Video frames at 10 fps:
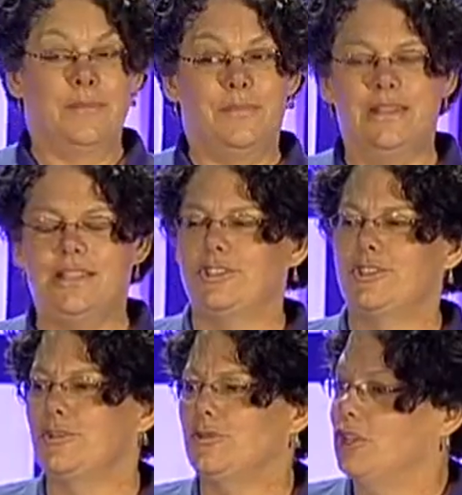Being the
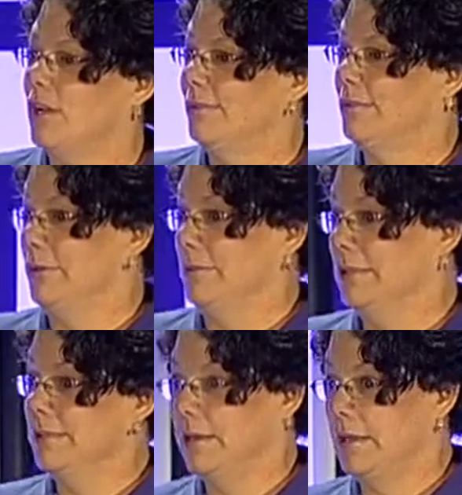astute child that I
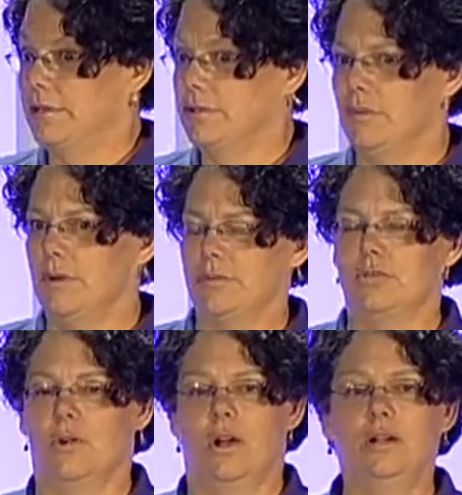was, I asked her what
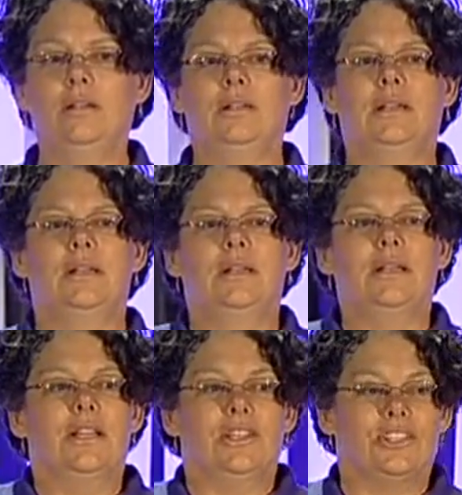was wrong.
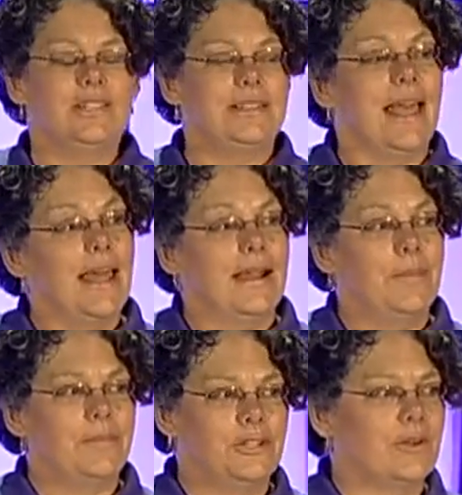She sat
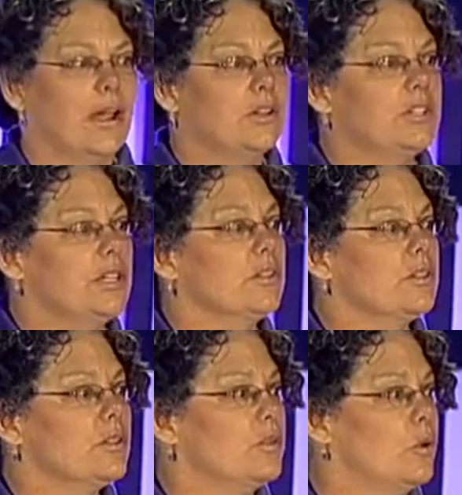up and dried her
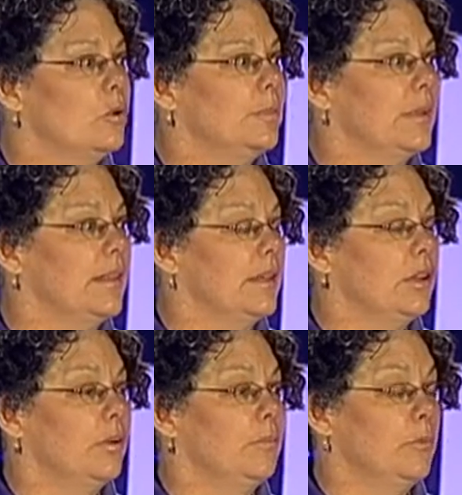tears and told me that
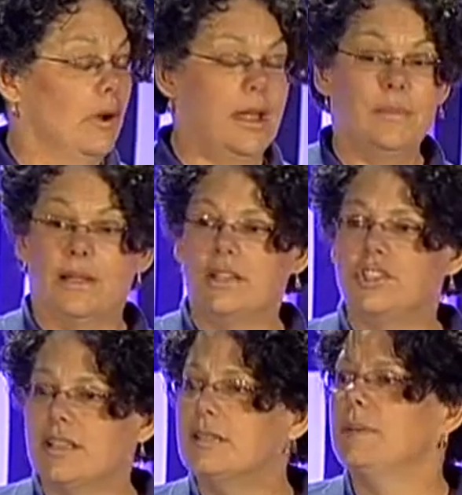Grandma had
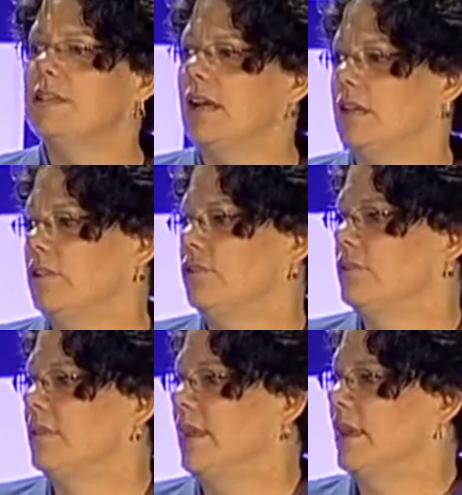just been
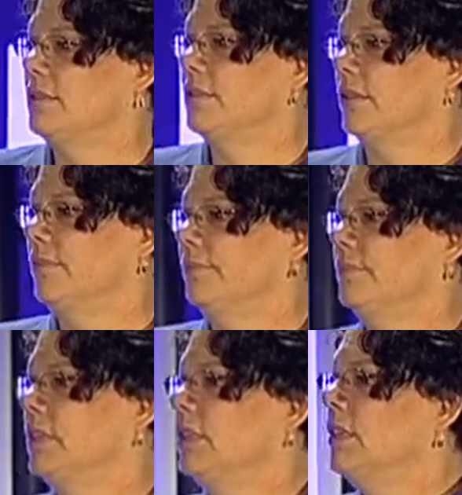diagnosed with cancer.
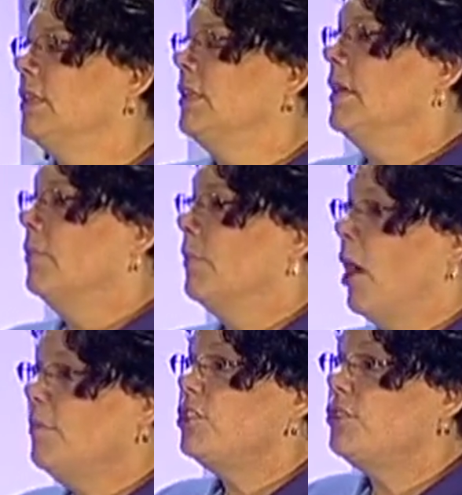But
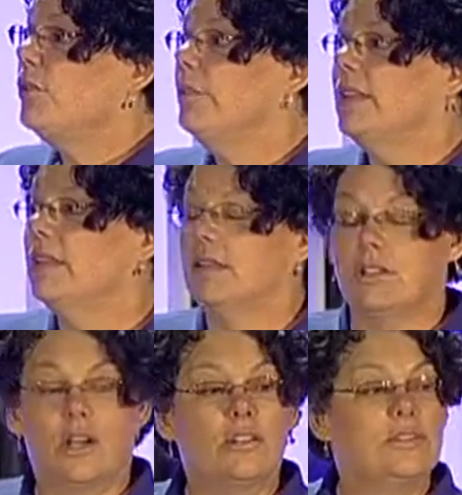Mom assured me that the
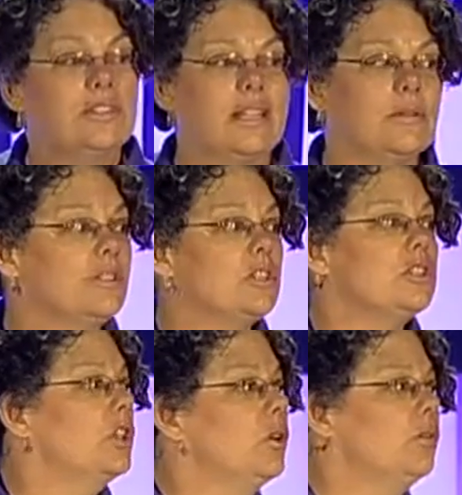doctor said it was a
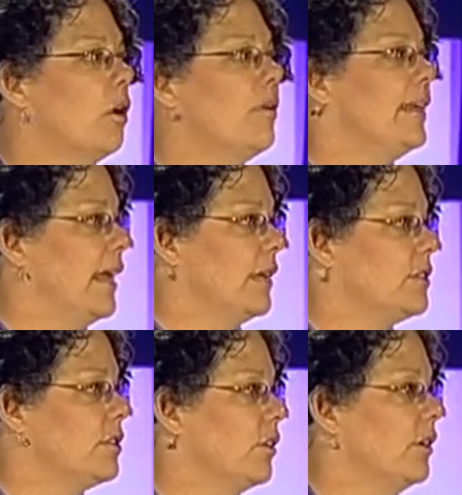slow-growing
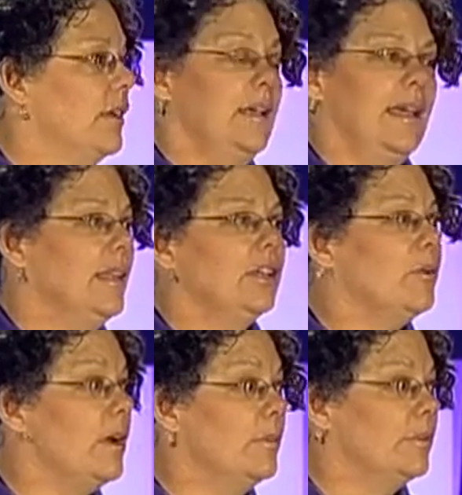cancer and that
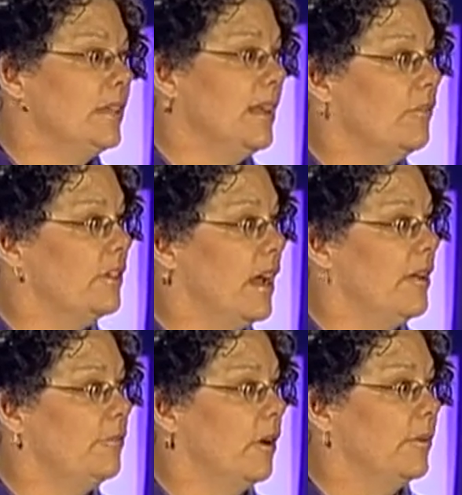Grandma would never
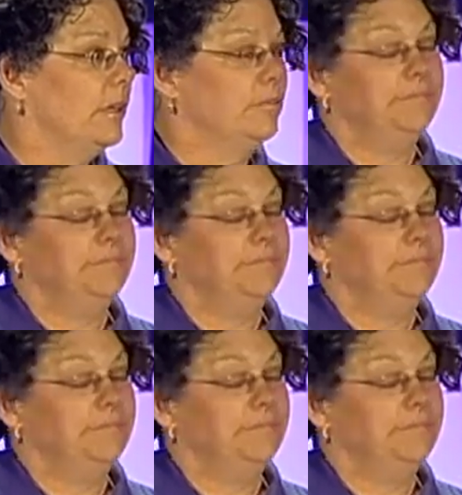die from it.